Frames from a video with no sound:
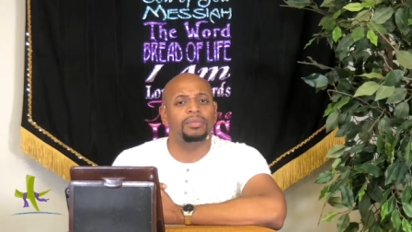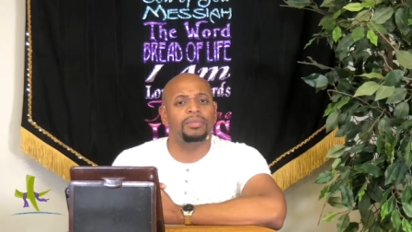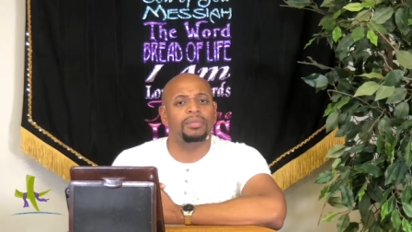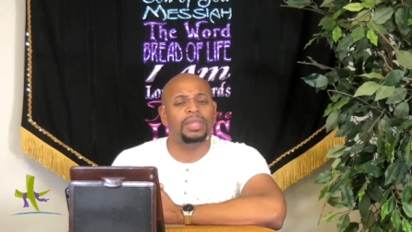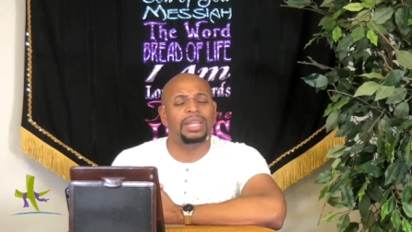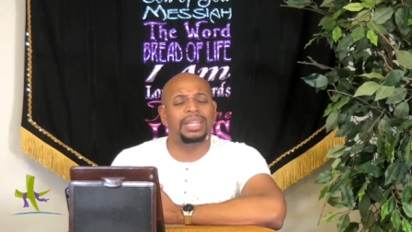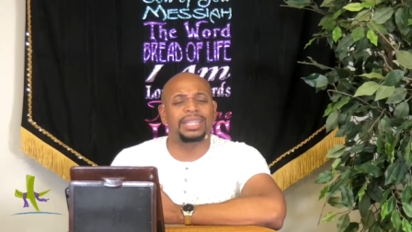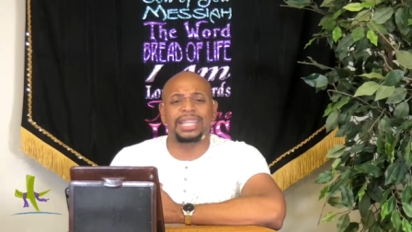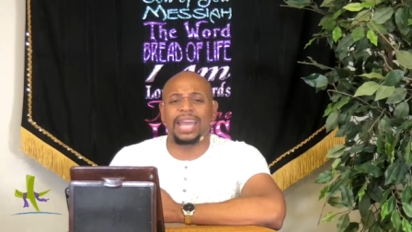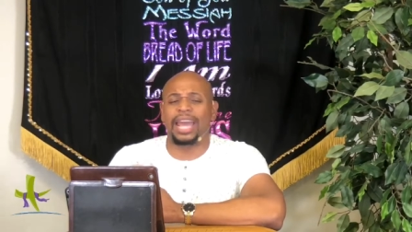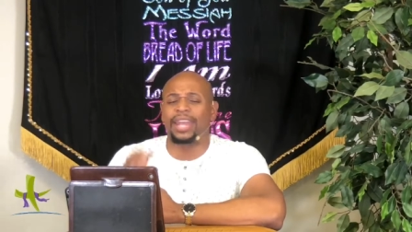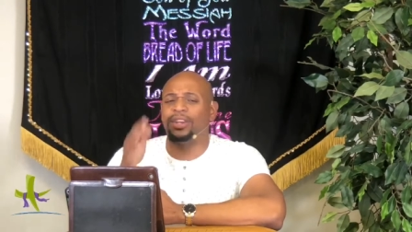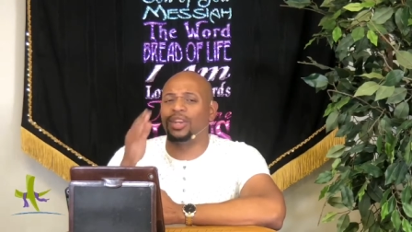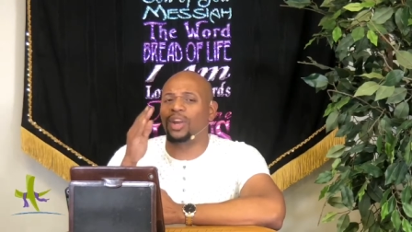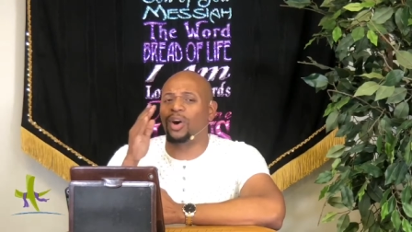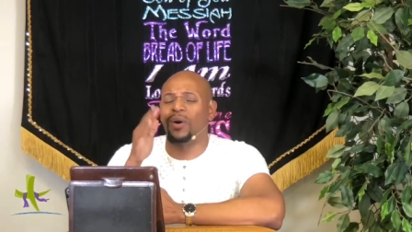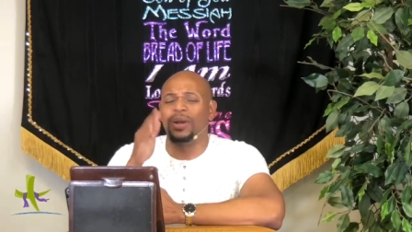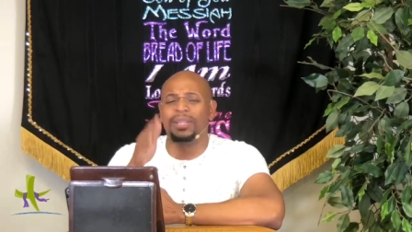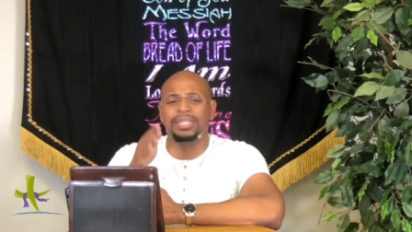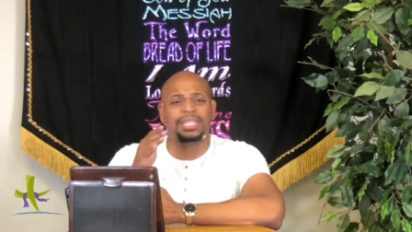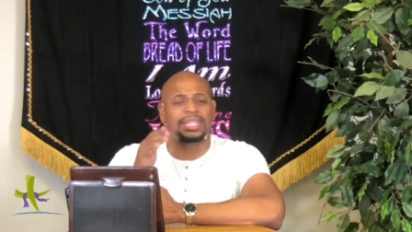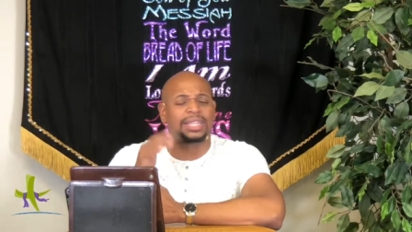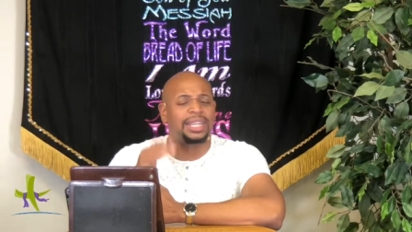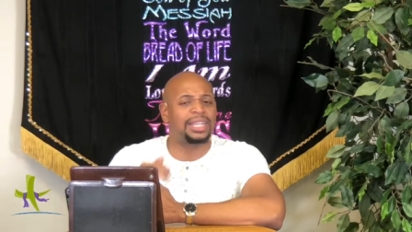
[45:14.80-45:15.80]
Because I know
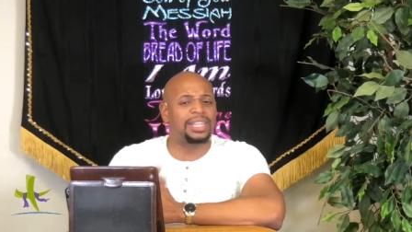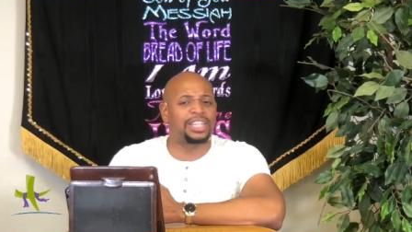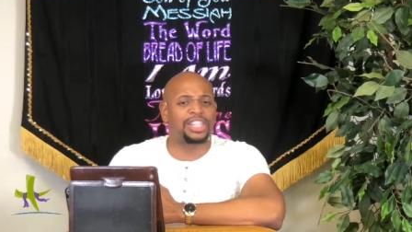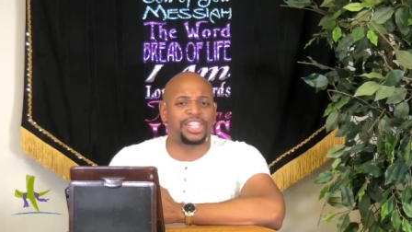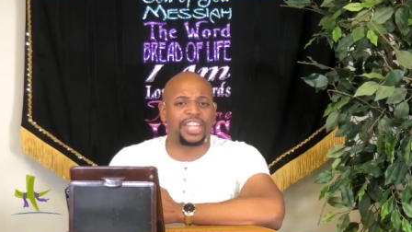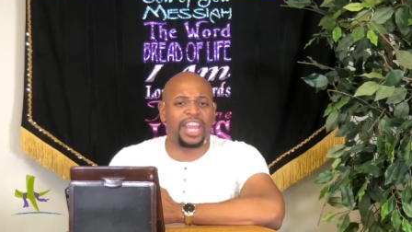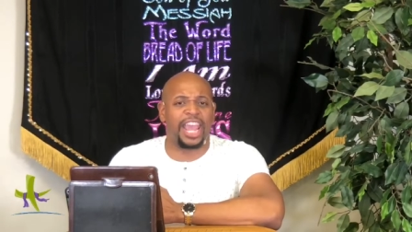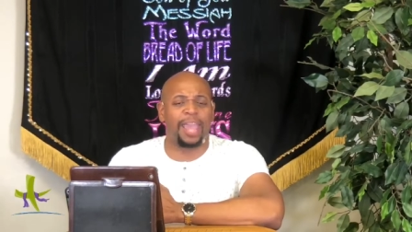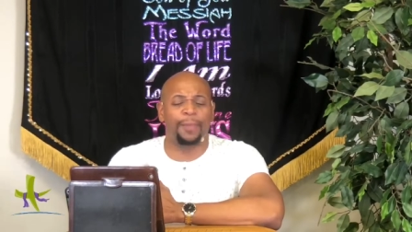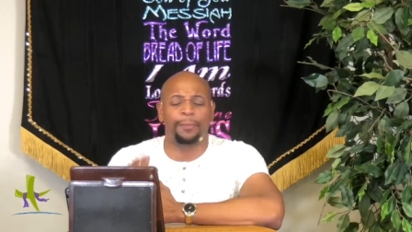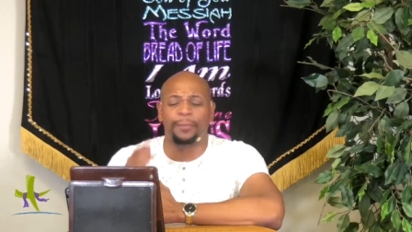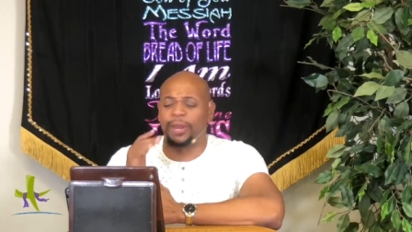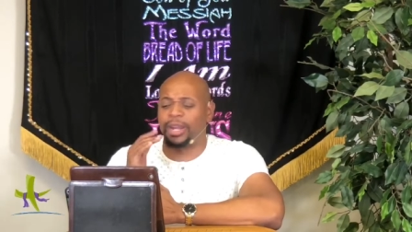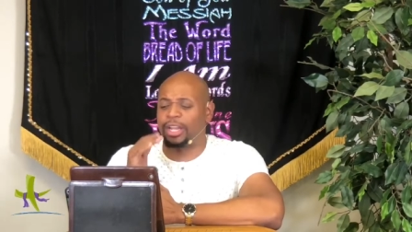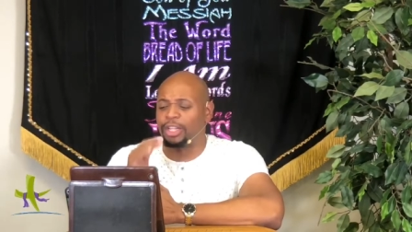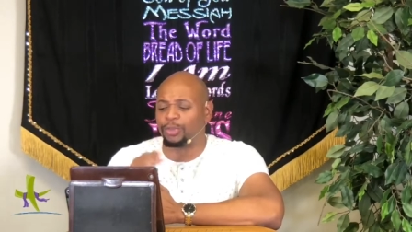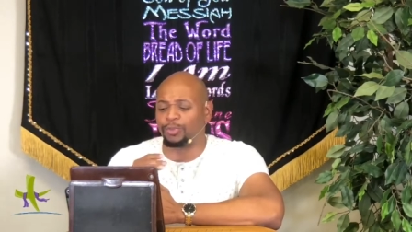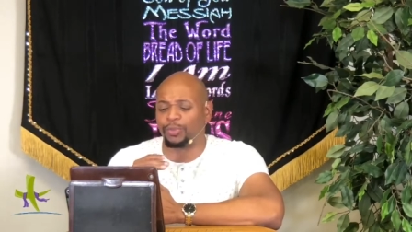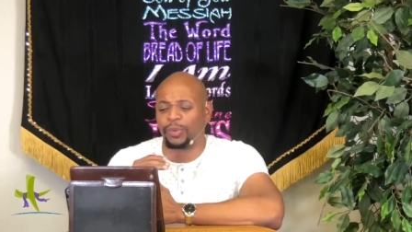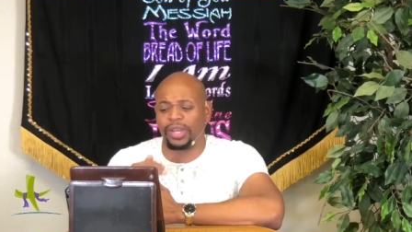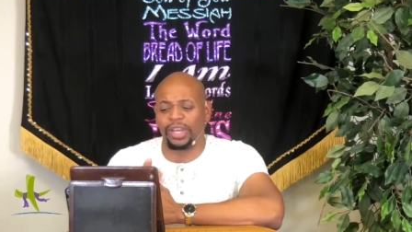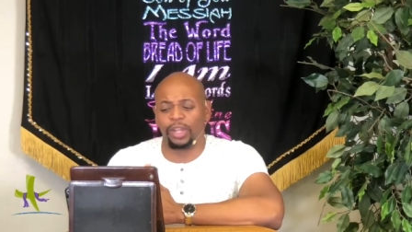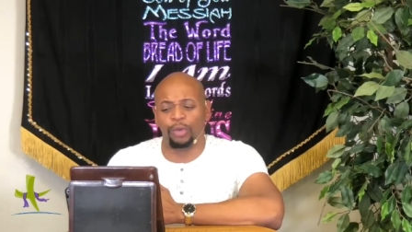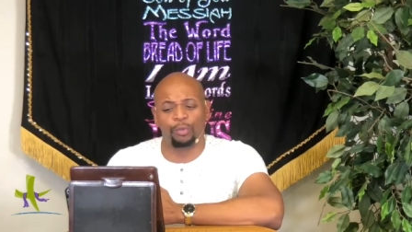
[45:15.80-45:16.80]
it's cliche, but it's
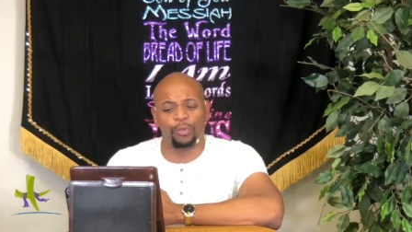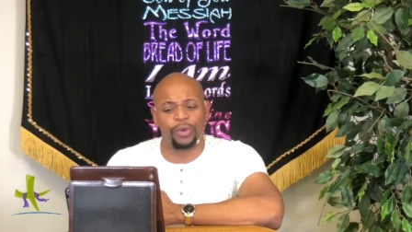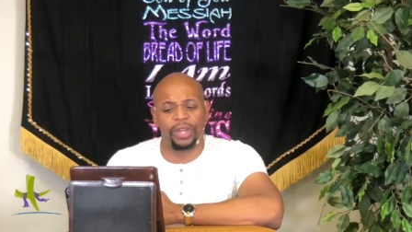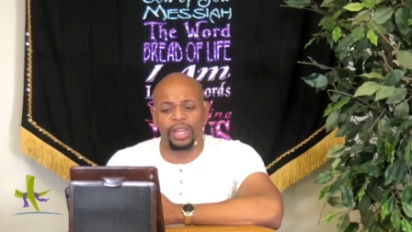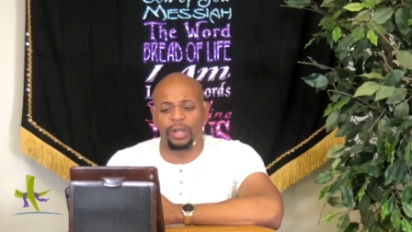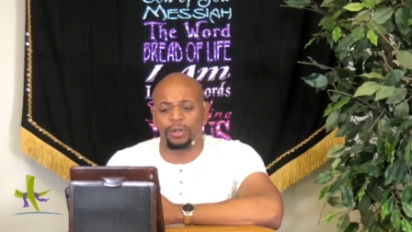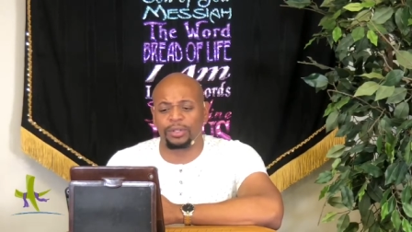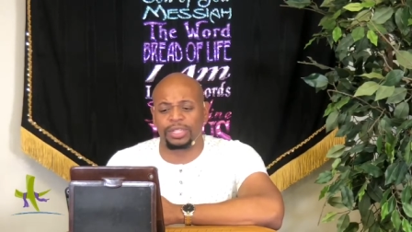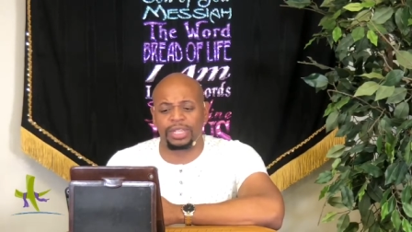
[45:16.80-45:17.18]
really real